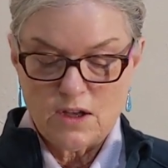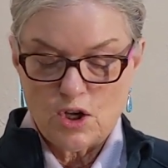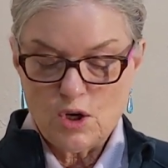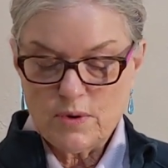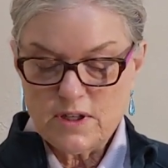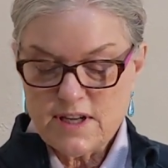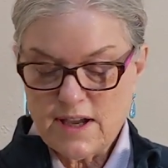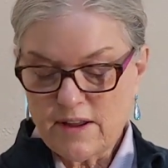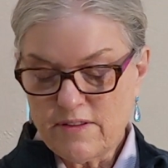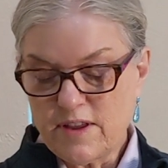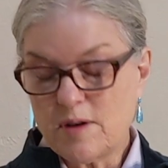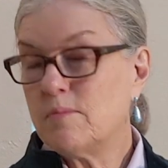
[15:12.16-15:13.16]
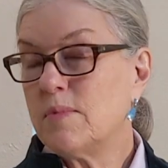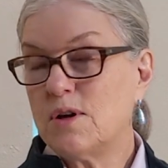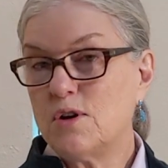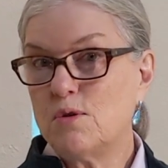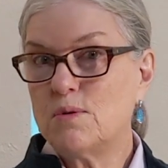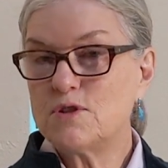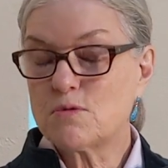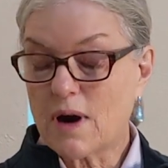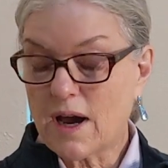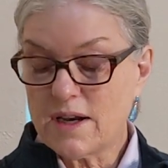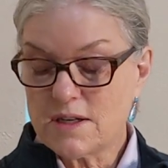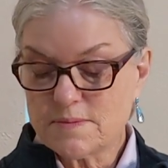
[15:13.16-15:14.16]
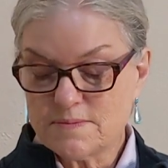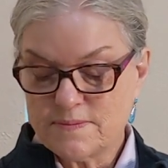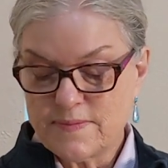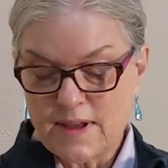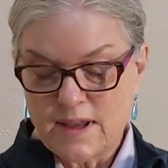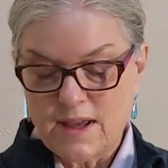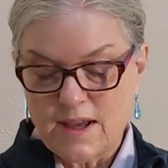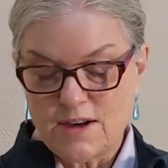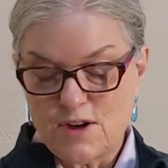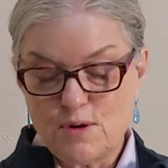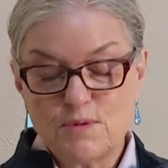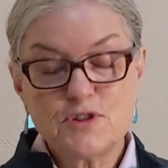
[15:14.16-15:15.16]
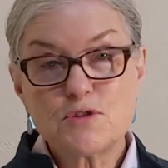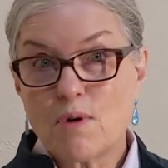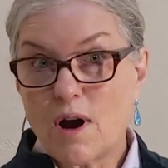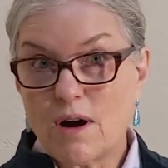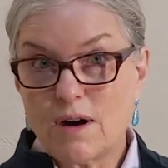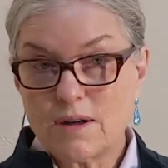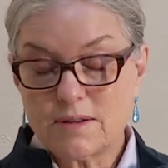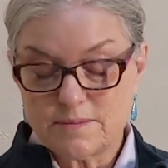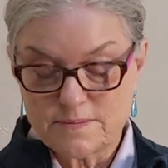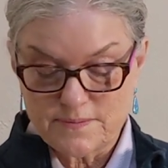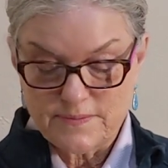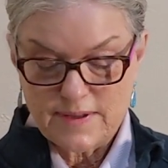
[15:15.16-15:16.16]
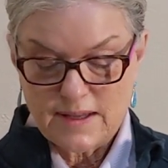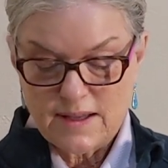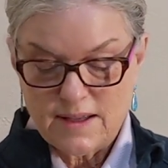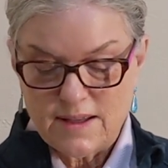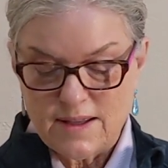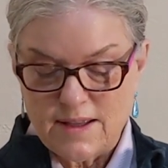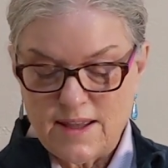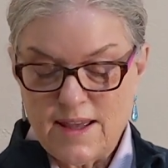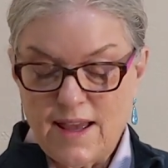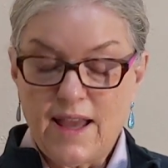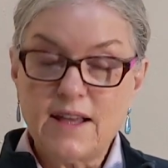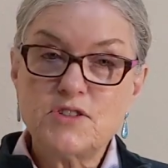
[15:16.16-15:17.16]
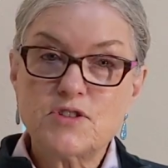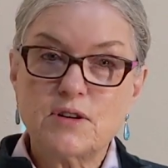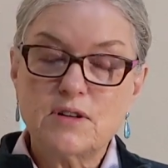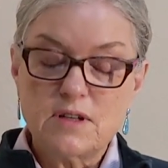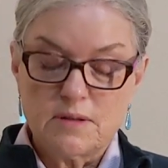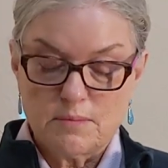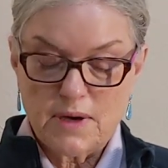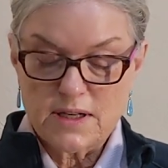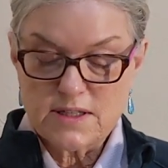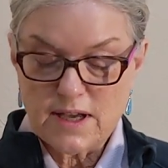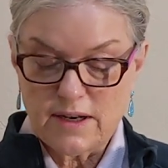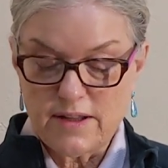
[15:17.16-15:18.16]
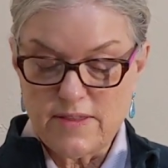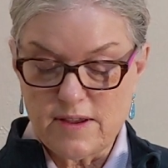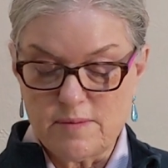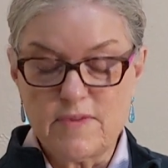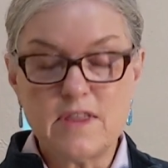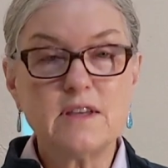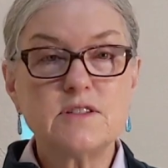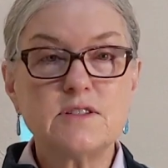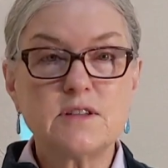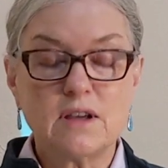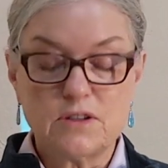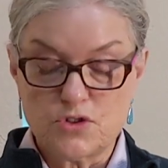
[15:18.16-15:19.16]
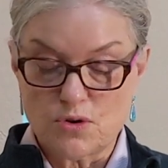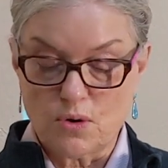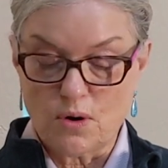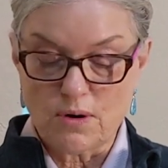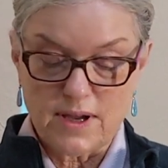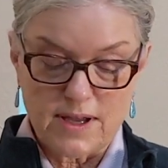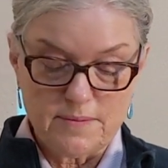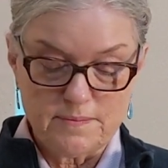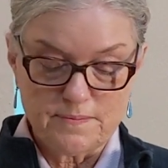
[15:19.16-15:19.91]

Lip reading: who would tell them who was right and who was wrong. He answered by telling them this story.